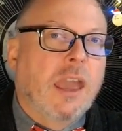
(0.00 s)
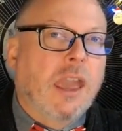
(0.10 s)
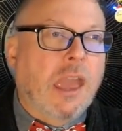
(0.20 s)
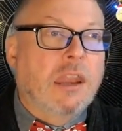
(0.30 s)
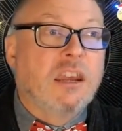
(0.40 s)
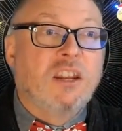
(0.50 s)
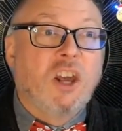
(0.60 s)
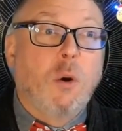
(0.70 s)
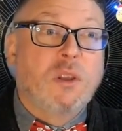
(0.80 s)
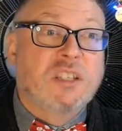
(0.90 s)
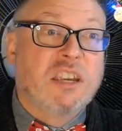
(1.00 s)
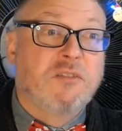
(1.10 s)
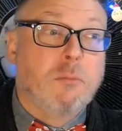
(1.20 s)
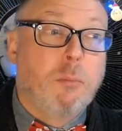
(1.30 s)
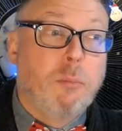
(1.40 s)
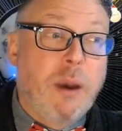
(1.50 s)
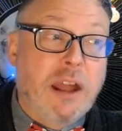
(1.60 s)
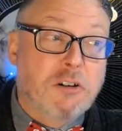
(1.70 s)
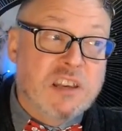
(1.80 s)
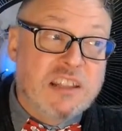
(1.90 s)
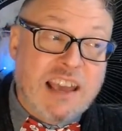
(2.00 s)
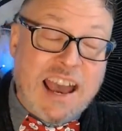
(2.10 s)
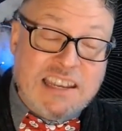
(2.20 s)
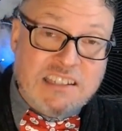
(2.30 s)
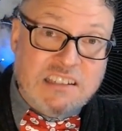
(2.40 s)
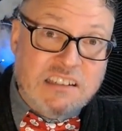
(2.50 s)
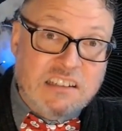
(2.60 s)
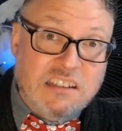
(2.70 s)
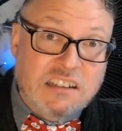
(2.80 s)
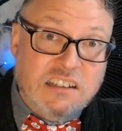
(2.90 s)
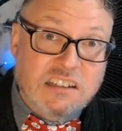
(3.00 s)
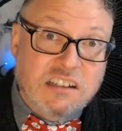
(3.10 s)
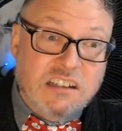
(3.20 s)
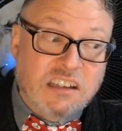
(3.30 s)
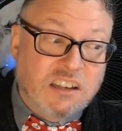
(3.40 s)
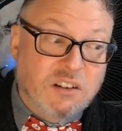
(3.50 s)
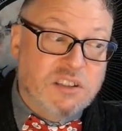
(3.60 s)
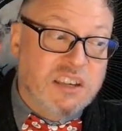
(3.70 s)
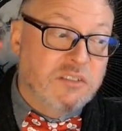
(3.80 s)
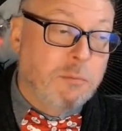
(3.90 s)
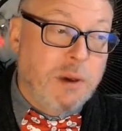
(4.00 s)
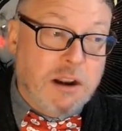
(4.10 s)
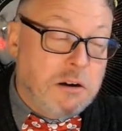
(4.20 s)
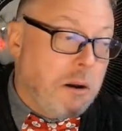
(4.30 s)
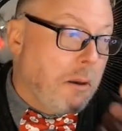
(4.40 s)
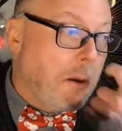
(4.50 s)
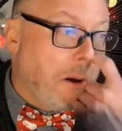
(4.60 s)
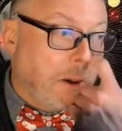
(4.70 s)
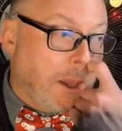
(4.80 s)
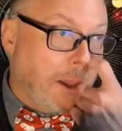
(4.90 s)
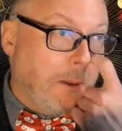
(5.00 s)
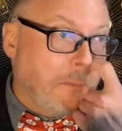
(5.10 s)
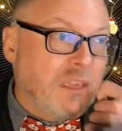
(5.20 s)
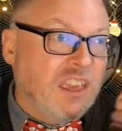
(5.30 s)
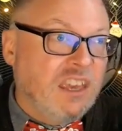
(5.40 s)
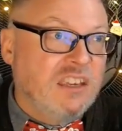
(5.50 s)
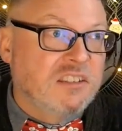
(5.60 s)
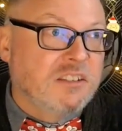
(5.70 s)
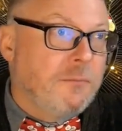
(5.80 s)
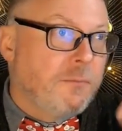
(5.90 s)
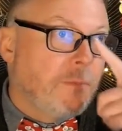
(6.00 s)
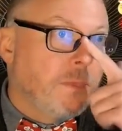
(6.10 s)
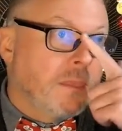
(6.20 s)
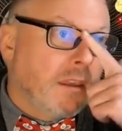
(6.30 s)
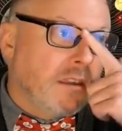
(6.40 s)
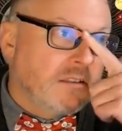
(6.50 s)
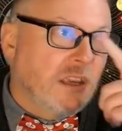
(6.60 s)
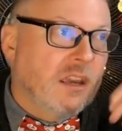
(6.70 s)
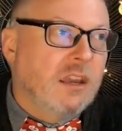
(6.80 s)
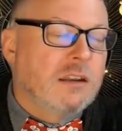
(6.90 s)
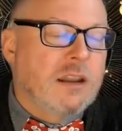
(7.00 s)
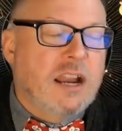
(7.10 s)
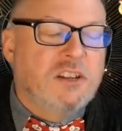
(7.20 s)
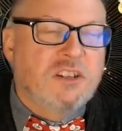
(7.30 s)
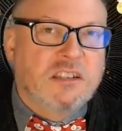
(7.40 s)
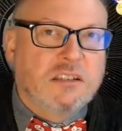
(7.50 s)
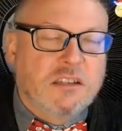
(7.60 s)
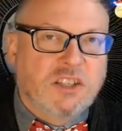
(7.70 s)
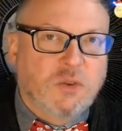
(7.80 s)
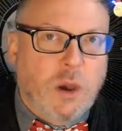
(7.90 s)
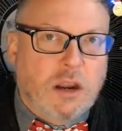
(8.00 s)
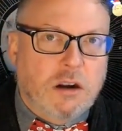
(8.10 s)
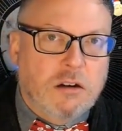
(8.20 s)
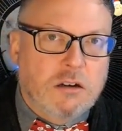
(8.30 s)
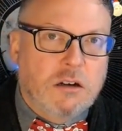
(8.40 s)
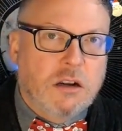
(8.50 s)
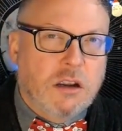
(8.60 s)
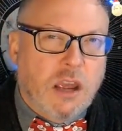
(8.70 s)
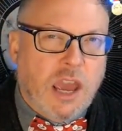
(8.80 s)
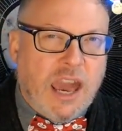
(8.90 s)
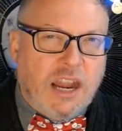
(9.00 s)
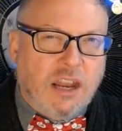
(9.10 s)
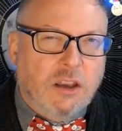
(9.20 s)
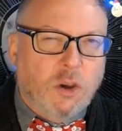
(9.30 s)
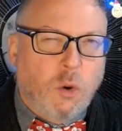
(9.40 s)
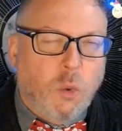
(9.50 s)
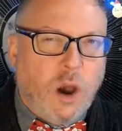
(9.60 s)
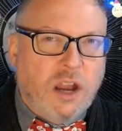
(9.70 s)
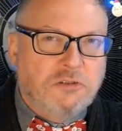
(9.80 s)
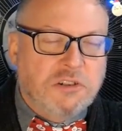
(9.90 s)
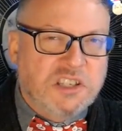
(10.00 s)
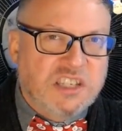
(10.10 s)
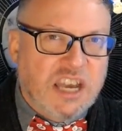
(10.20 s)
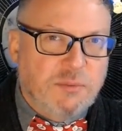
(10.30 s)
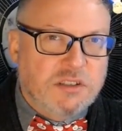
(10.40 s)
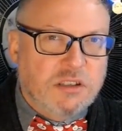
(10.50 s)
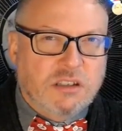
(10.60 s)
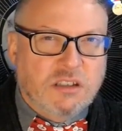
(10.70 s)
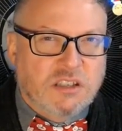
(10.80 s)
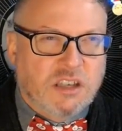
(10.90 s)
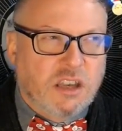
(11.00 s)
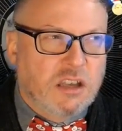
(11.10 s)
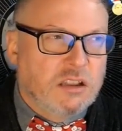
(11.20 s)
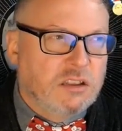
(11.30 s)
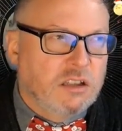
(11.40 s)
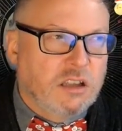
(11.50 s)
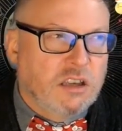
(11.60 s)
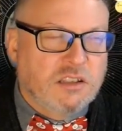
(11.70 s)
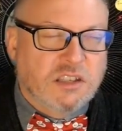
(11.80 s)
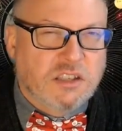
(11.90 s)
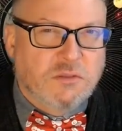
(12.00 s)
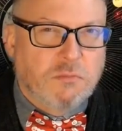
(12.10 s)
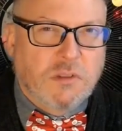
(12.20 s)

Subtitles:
And you know it's even better than that? You know it's even better? Okay, is not just this sweater had quadriceps because it